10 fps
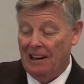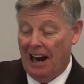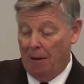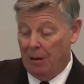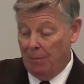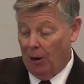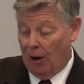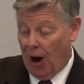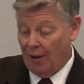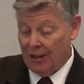And people
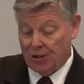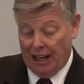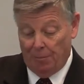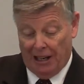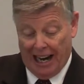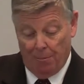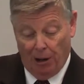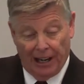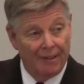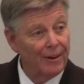all of a sudden became
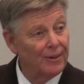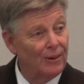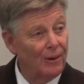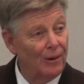believers.